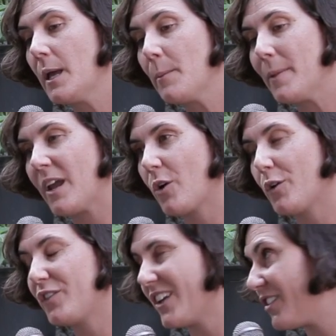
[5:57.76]

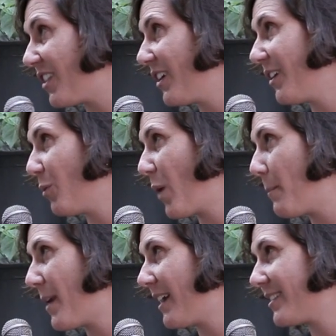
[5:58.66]
Because, as the
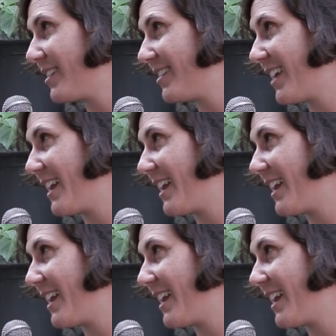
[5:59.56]
webmaster said,